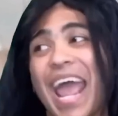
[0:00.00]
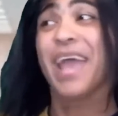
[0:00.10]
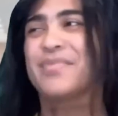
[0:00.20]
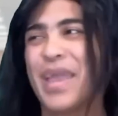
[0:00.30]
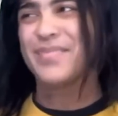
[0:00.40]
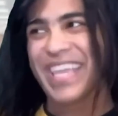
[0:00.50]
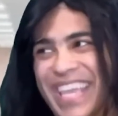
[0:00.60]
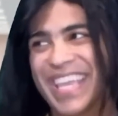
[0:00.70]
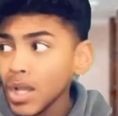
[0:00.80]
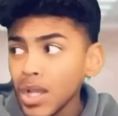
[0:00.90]
Hey,
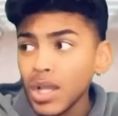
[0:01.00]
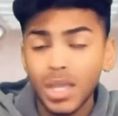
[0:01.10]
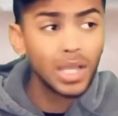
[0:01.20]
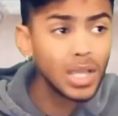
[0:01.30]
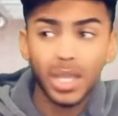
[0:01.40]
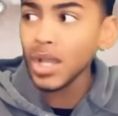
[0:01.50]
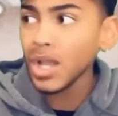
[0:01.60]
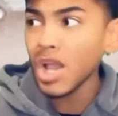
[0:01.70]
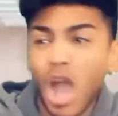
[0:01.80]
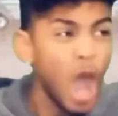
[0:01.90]
baby.
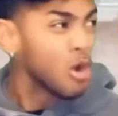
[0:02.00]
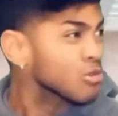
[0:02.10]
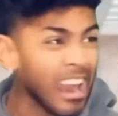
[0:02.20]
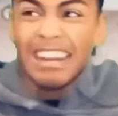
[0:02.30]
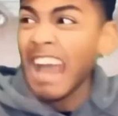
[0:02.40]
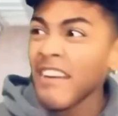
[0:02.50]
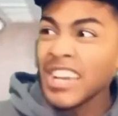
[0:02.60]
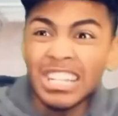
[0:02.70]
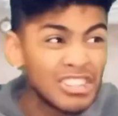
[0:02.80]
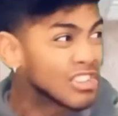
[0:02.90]
Oh, great
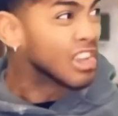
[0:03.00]
heavens!